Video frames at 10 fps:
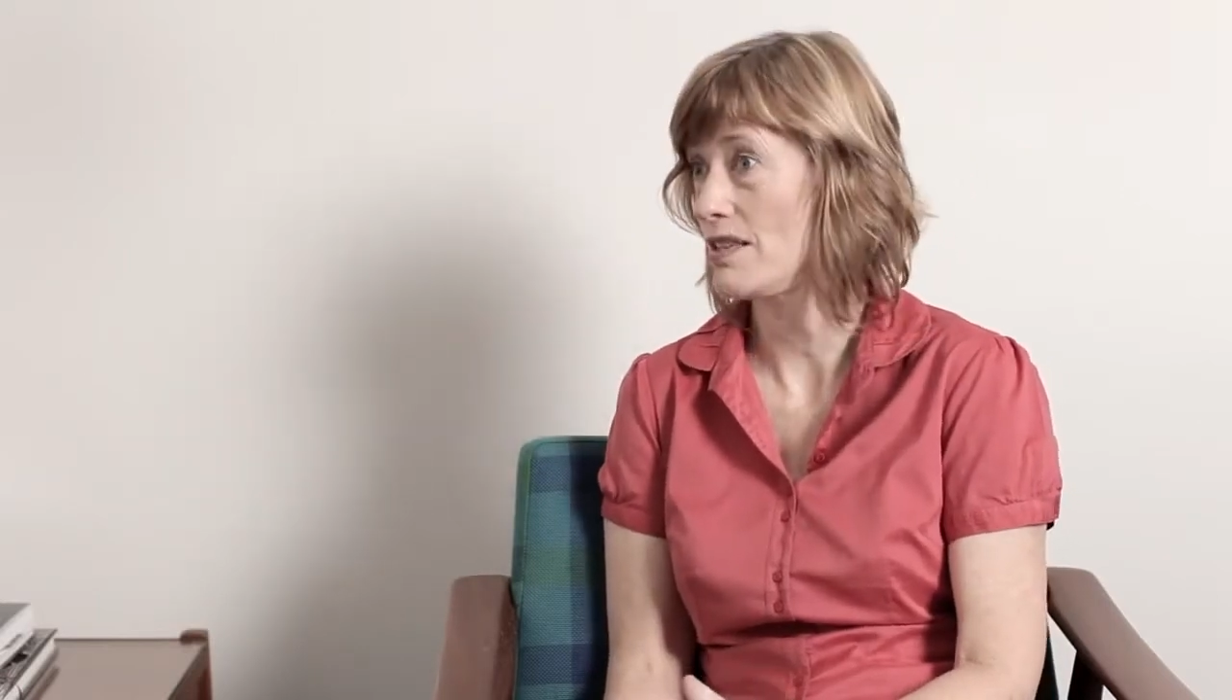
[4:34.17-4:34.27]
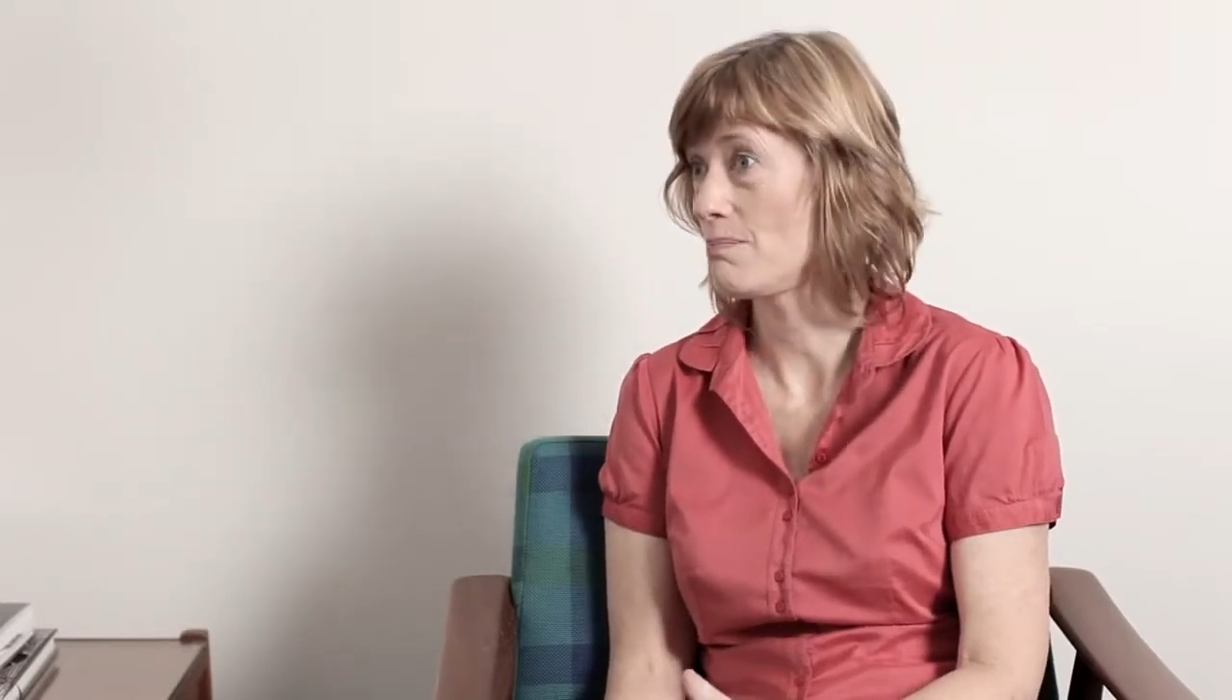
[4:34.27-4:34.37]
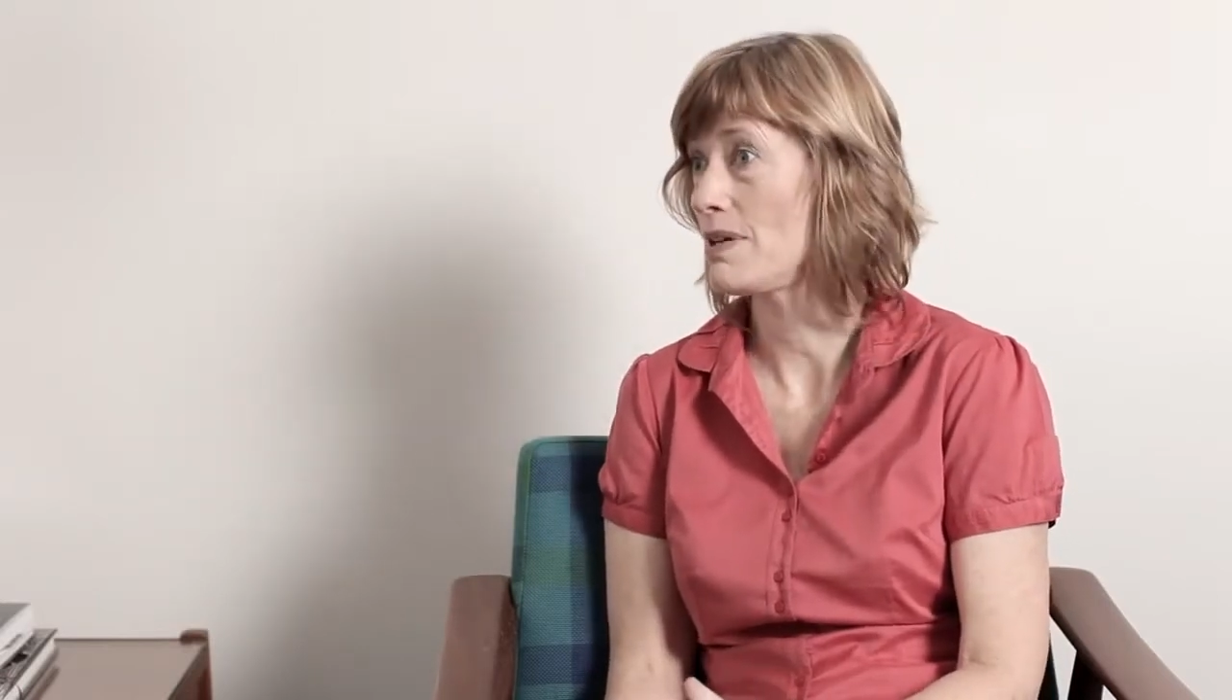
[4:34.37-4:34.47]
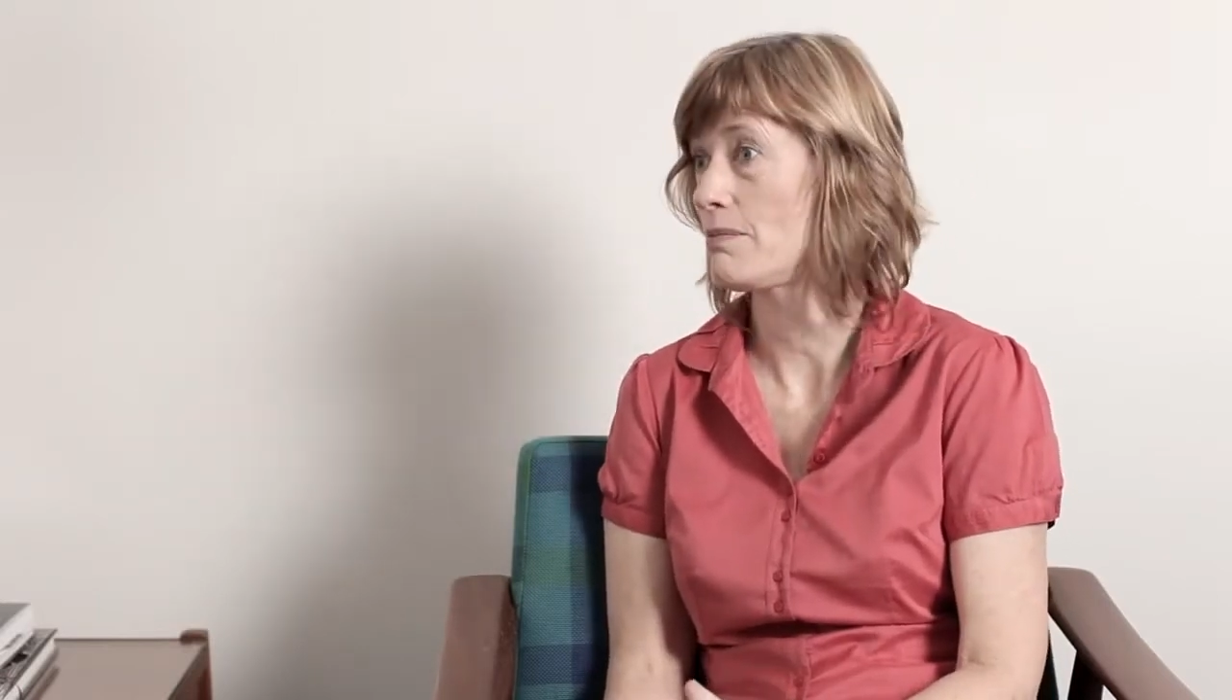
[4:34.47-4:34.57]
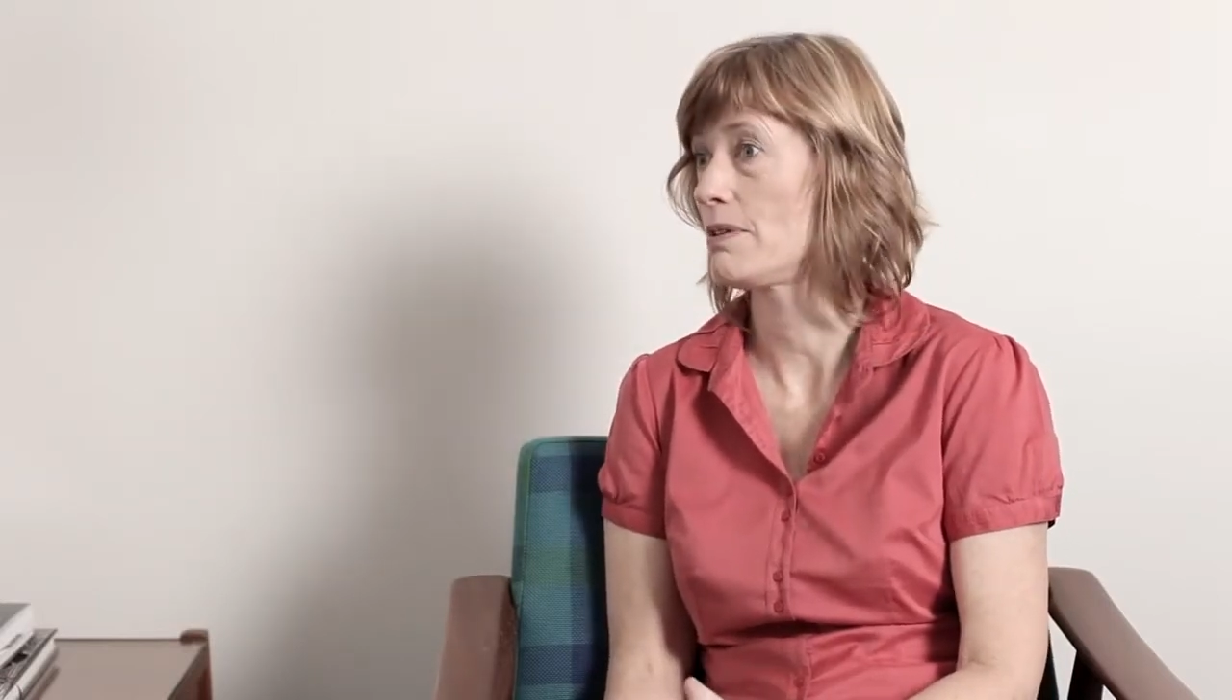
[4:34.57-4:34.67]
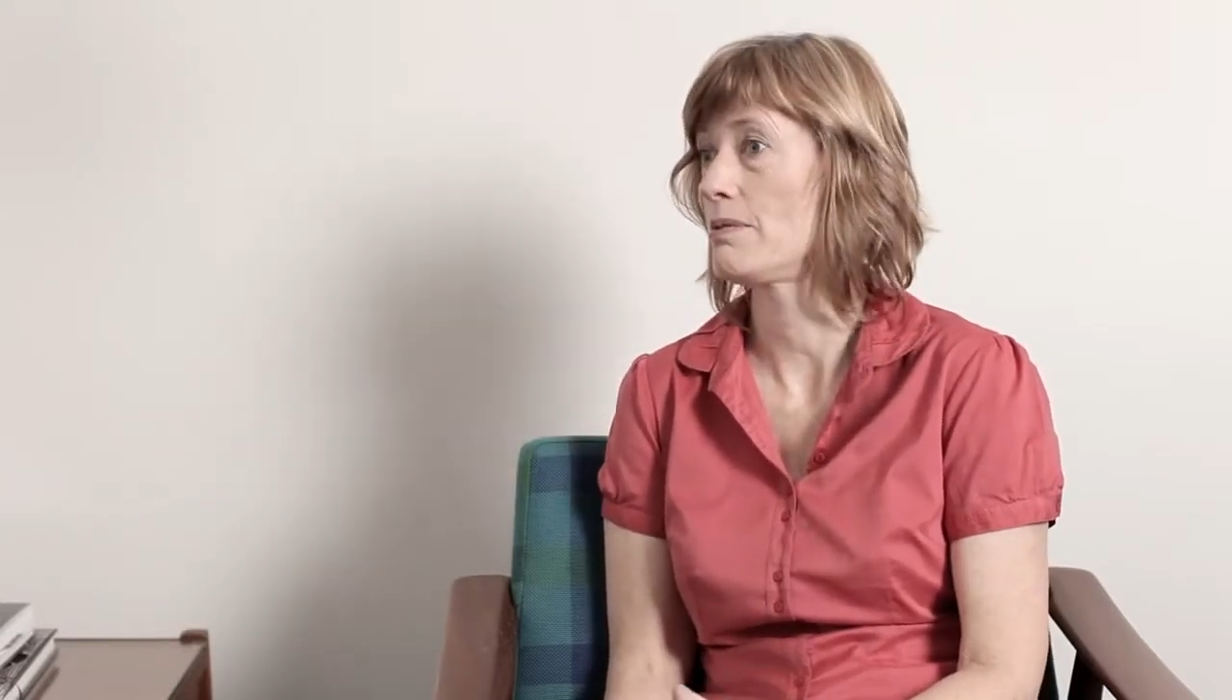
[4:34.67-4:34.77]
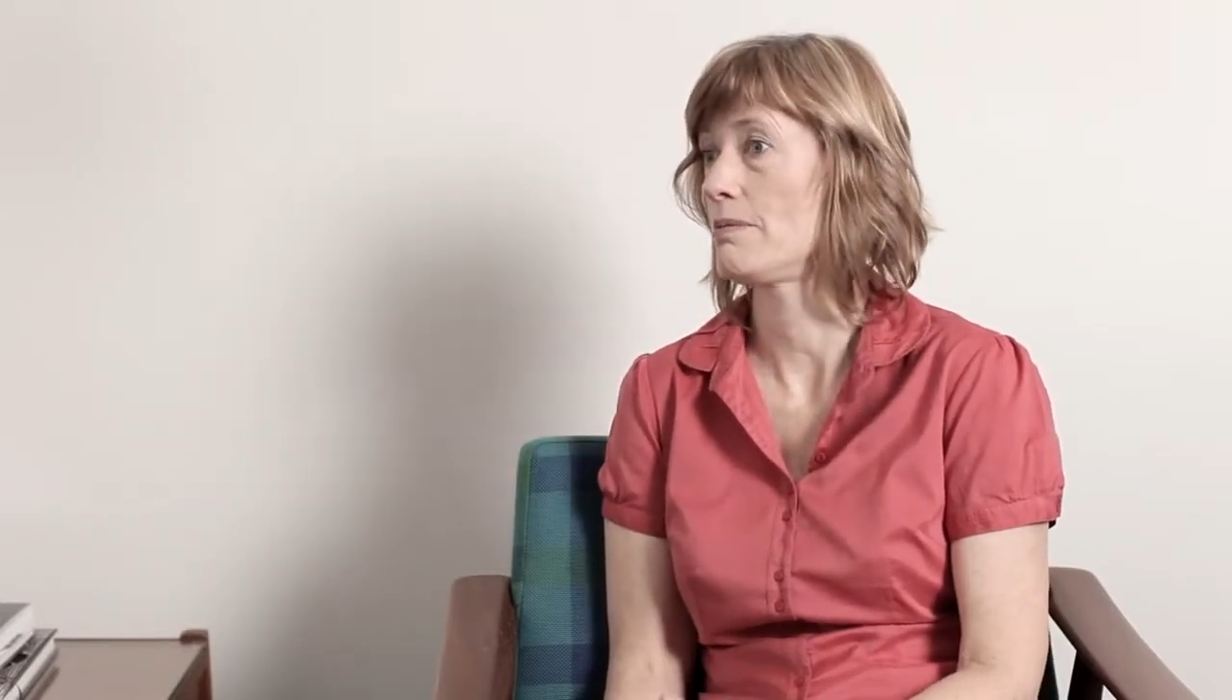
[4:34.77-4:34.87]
the minimum